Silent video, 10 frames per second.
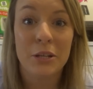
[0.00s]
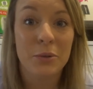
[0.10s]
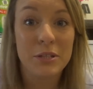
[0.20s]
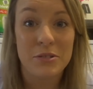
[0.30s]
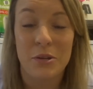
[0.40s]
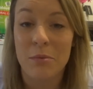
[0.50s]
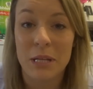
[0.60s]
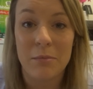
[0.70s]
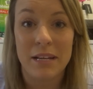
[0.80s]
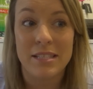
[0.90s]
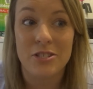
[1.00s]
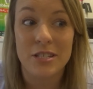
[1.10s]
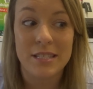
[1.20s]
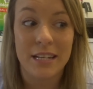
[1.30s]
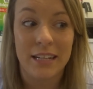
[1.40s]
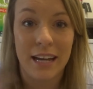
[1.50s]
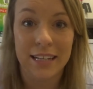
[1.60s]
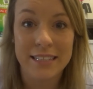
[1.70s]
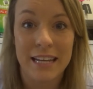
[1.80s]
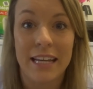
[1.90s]
you get so many messages that it
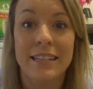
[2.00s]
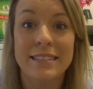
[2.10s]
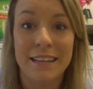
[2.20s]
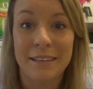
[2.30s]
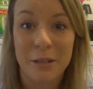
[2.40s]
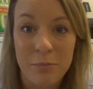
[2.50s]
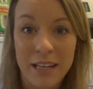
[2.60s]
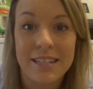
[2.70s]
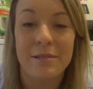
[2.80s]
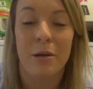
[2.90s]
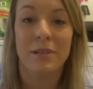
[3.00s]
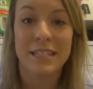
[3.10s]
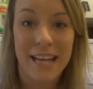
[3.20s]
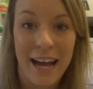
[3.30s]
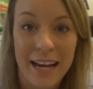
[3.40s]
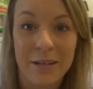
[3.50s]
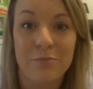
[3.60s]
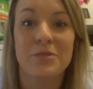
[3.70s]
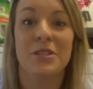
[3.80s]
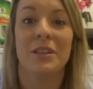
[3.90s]
kind of takes a little bit, a bit of time
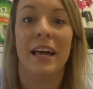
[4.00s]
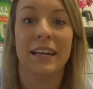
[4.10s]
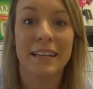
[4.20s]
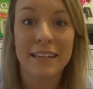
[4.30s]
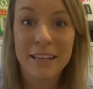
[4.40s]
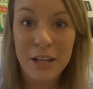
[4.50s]
time to like